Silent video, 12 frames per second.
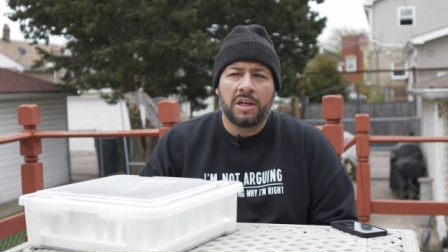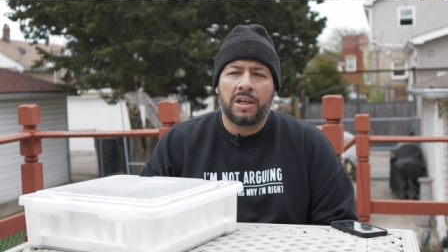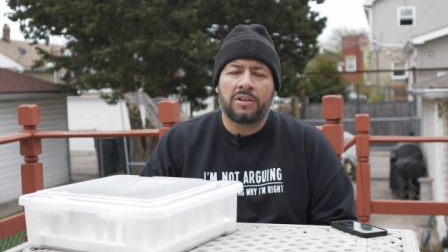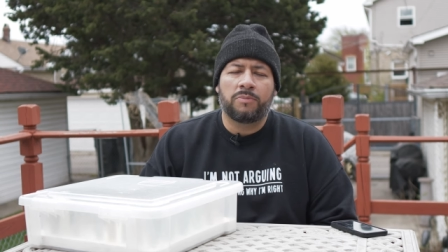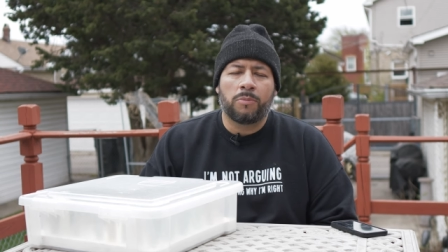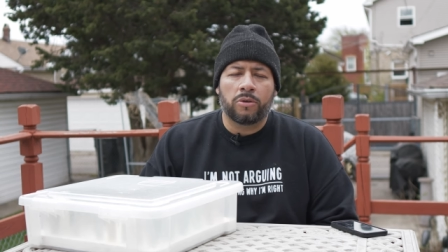
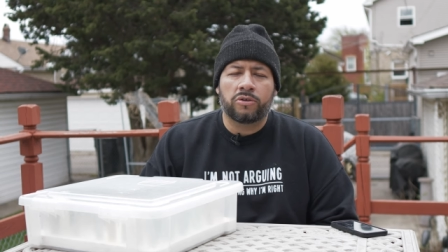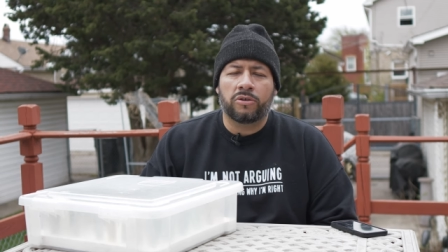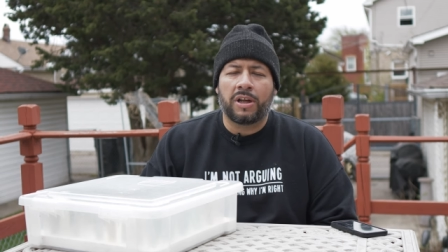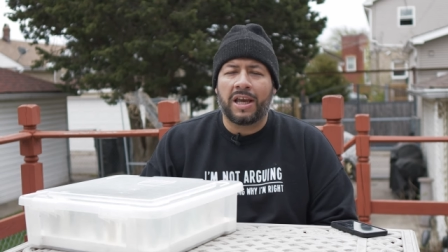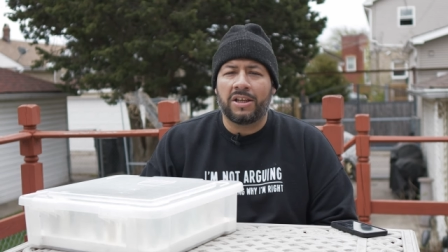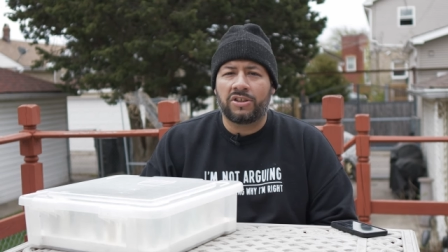It's more so
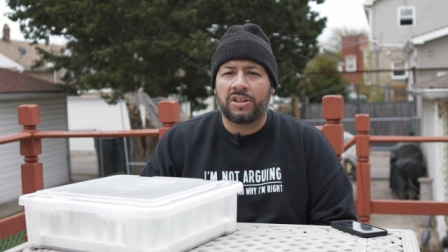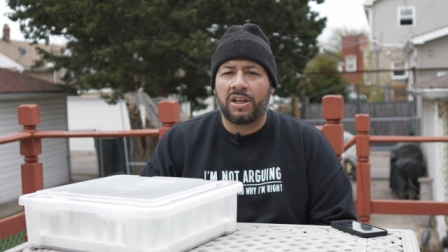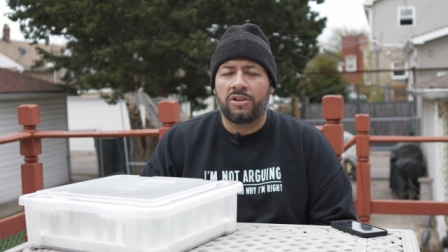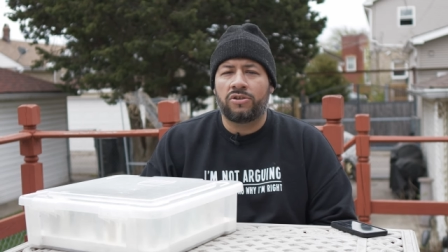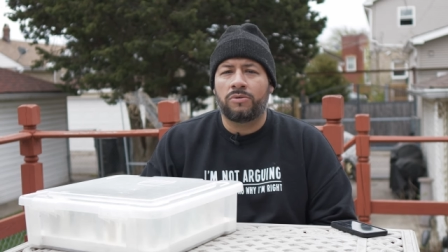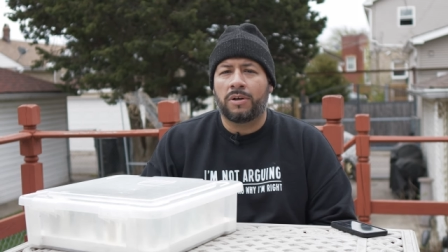to
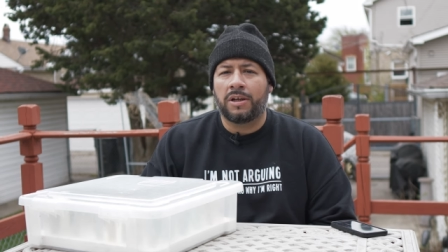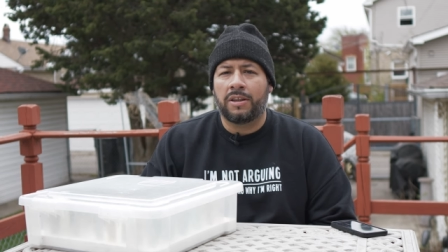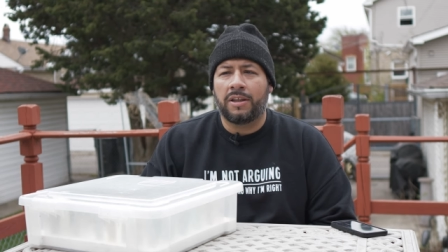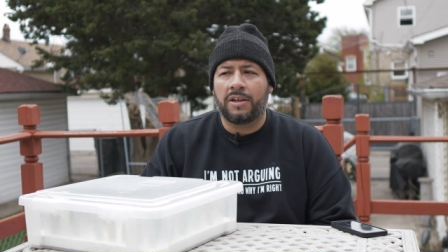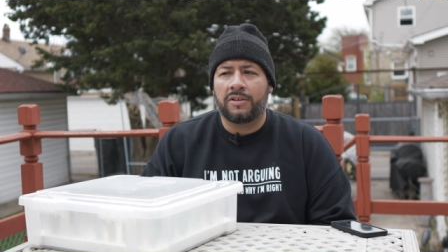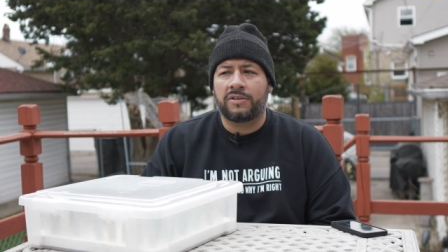educate you on
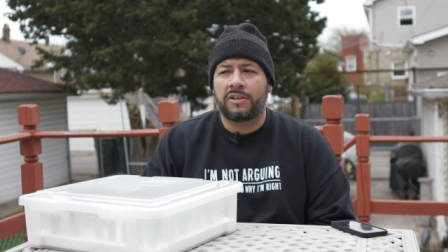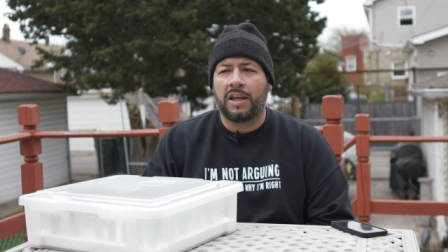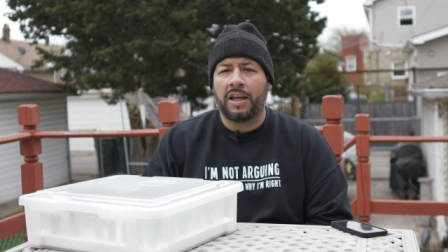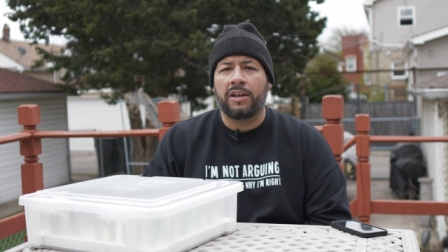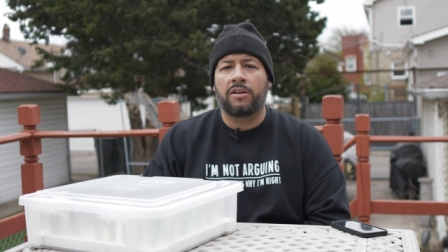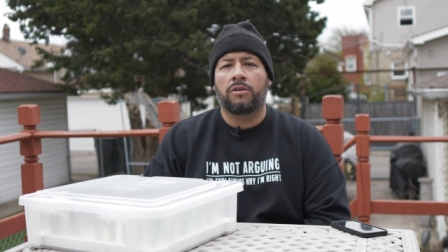this
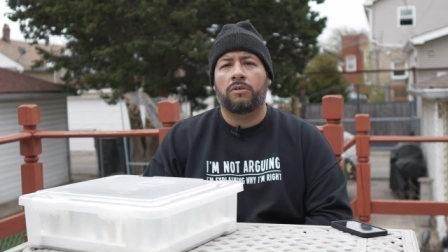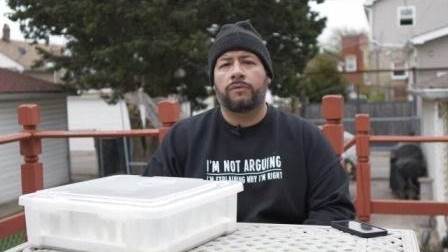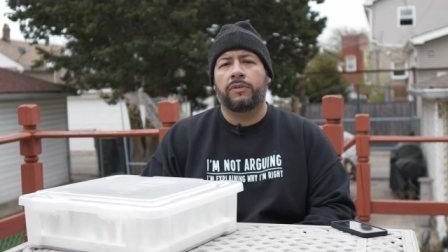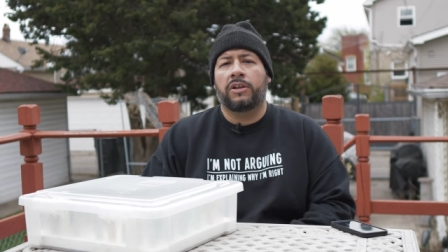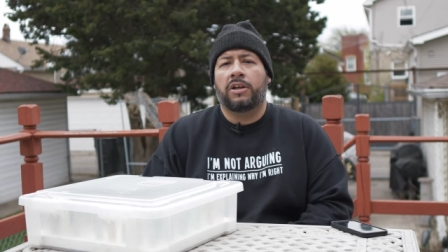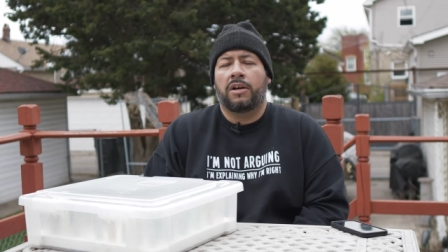and
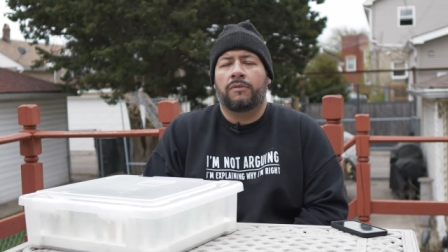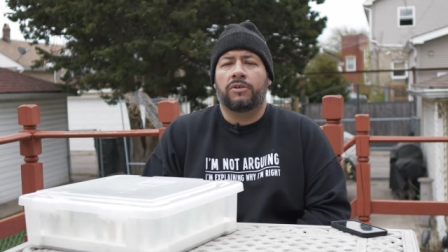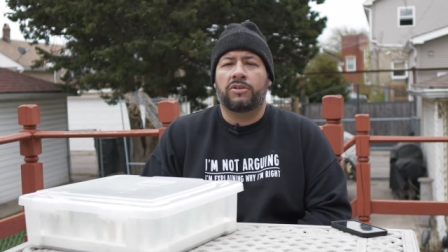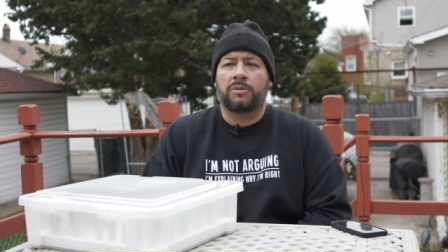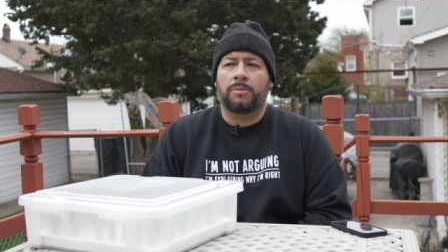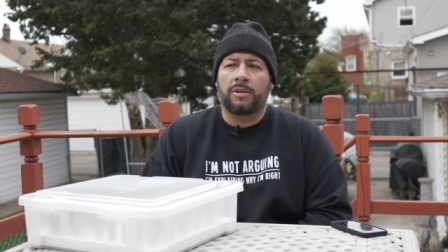hopefully cover
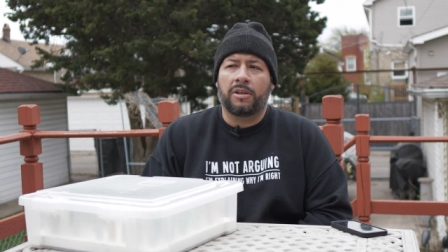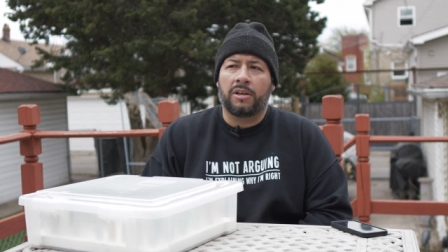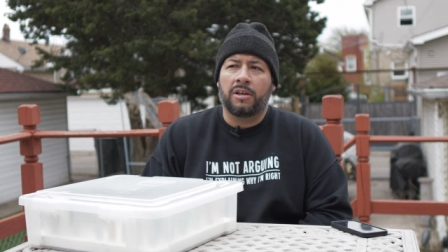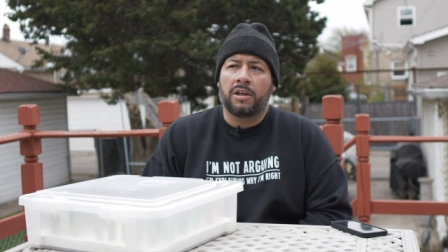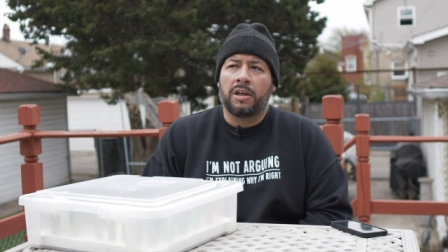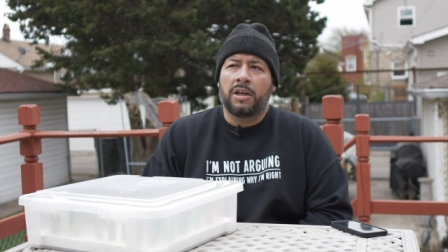some of the